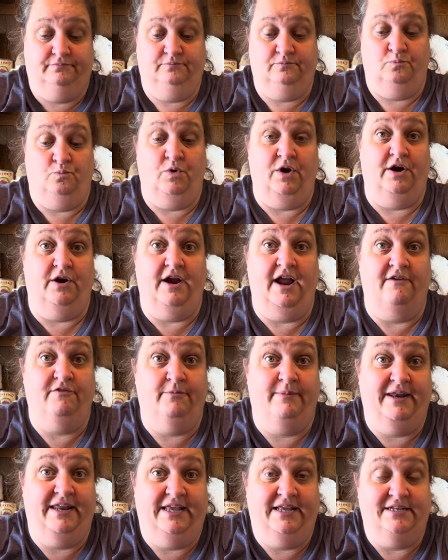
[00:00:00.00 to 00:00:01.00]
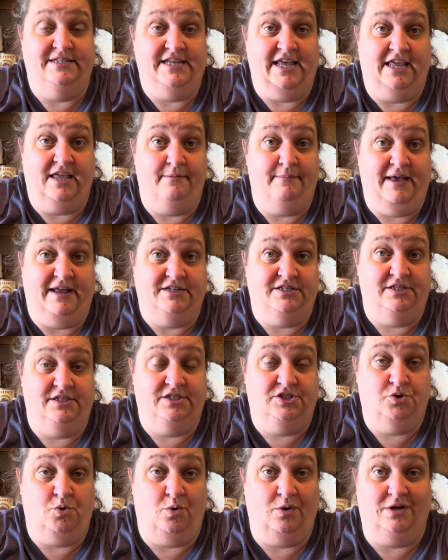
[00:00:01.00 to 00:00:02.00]
where everybody can take it back to the
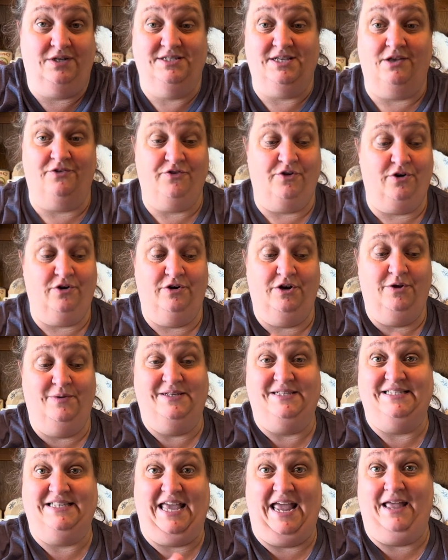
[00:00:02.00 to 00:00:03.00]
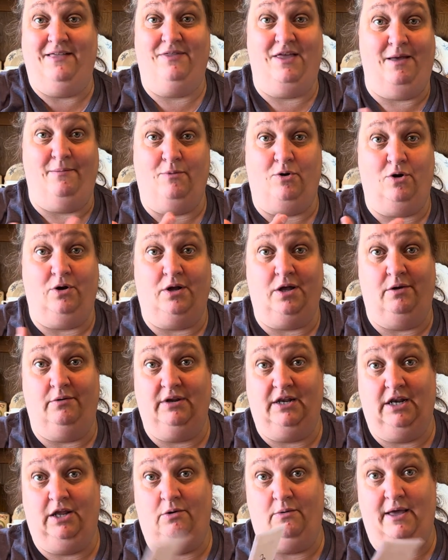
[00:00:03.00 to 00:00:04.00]
store, because all they're going to do is scan that barcode
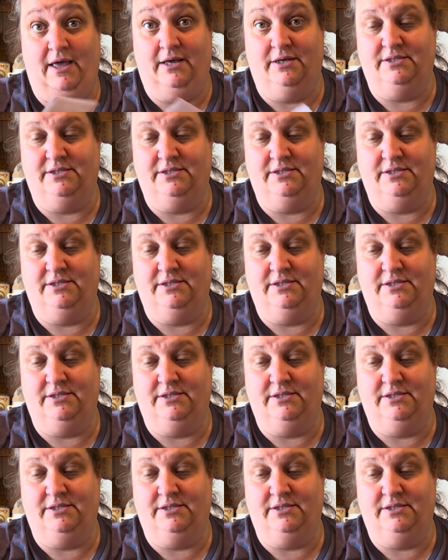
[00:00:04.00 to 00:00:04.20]
anyway.